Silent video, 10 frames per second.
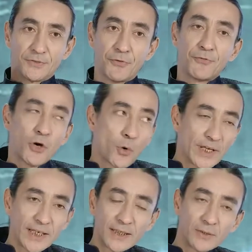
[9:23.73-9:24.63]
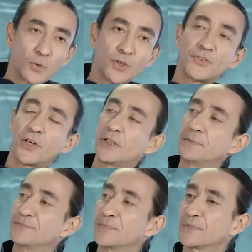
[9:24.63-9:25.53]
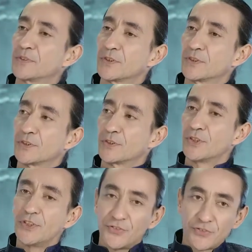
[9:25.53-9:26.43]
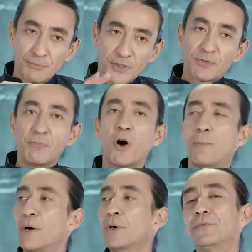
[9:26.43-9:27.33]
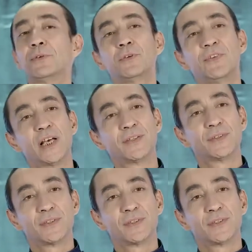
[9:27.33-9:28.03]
The flowing water is much more powerful than